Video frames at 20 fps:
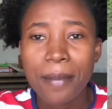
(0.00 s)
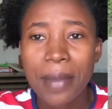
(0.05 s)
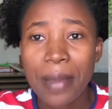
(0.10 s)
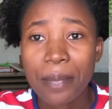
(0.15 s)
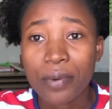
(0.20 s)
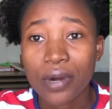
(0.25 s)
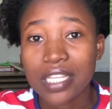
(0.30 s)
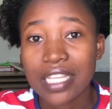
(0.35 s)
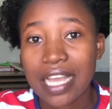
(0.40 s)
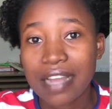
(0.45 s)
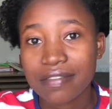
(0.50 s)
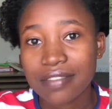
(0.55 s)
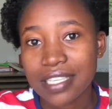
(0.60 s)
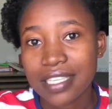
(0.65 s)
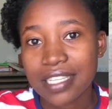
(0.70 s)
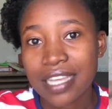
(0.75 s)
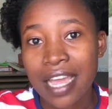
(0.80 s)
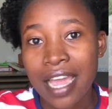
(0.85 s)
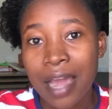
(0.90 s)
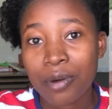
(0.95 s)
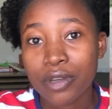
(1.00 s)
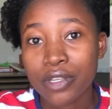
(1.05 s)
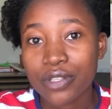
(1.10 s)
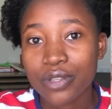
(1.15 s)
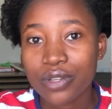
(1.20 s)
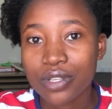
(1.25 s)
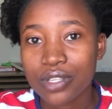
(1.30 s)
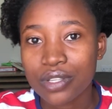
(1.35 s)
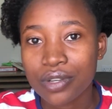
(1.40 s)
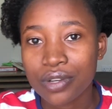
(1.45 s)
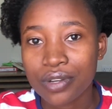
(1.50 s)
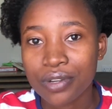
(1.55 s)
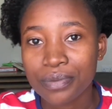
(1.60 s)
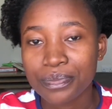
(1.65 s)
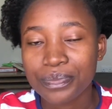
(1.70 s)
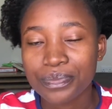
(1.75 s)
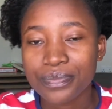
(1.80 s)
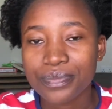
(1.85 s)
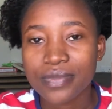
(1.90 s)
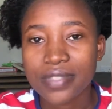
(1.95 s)
my protective style was also
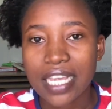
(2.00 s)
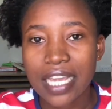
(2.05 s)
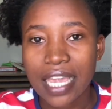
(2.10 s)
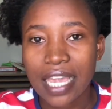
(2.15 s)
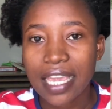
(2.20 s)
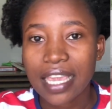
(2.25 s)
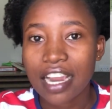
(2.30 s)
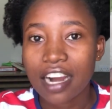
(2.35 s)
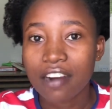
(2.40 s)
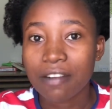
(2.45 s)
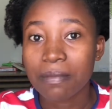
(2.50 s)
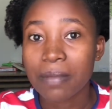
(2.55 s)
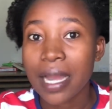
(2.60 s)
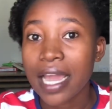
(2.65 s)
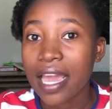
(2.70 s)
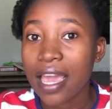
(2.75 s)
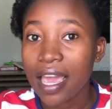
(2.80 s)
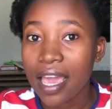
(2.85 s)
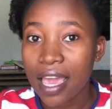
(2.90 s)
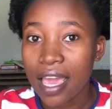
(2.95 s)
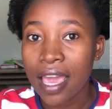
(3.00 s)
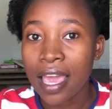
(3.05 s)
taking care of my hair,